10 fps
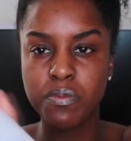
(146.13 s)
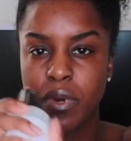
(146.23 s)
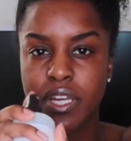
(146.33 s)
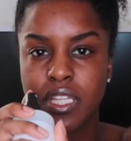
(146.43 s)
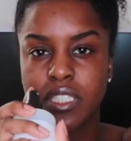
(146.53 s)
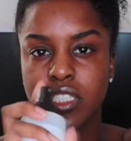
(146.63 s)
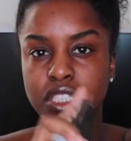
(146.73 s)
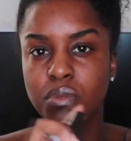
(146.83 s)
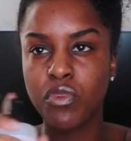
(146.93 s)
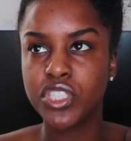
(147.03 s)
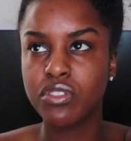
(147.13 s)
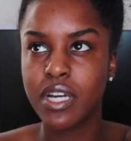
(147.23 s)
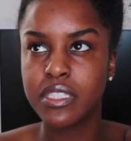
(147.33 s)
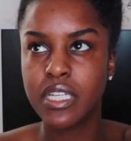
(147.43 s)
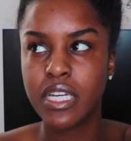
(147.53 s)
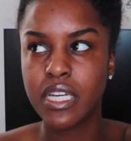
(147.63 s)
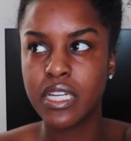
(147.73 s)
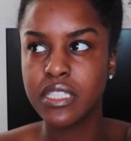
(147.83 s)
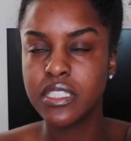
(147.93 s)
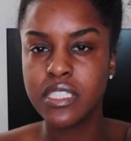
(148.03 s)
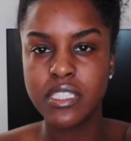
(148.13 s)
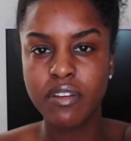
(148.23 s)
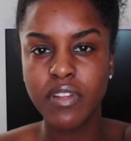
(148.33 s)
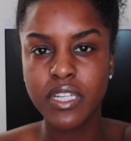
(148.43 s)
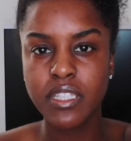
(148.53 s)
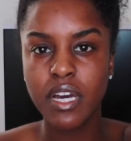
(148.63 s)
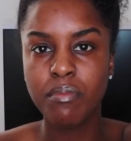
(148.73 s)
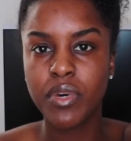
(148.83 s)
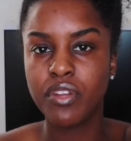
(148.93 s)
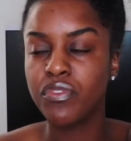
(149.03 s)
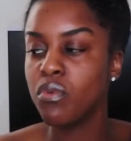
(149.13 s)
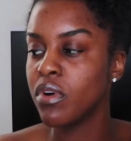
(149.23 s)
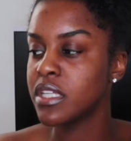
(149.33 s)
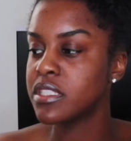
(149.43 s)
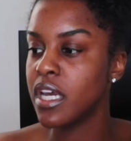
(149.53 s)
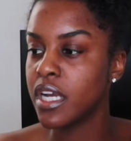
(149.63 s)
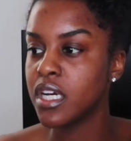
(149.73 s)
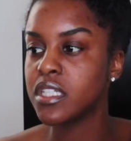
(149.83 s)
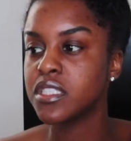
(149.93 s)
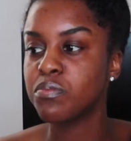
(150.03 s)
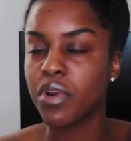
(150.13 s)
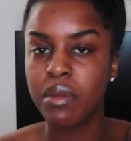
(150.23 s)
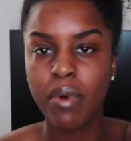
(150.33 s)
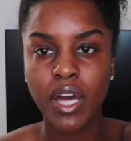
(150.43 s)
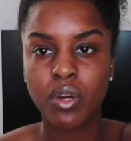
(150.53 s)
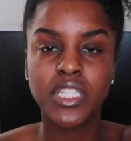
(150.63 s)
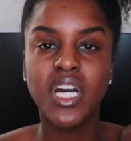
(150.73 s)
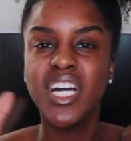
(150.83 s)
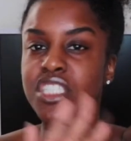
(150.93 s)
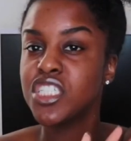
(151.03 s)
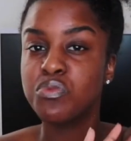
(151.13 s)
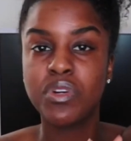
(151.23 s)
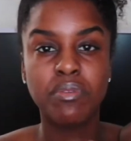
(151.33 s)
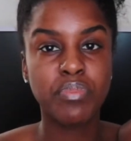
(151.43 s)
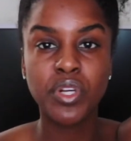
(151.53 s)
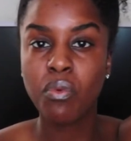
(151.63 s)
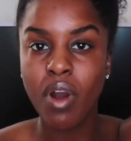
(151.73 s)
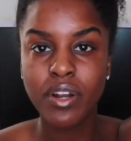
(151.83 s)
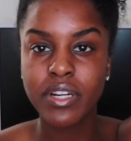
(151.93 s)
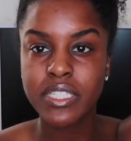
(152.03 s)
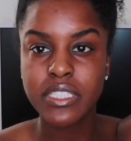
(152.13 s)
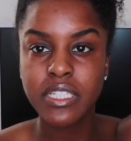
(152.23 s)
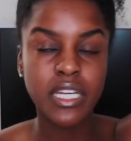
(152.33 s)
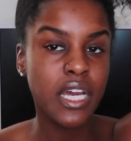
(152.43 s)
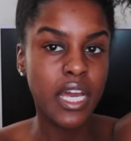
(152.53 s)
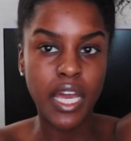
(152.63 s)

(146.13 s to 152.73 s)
spray this just to moisturize the ends and stuff like that, but if you want to take a spray bottle just with pure water, that's it,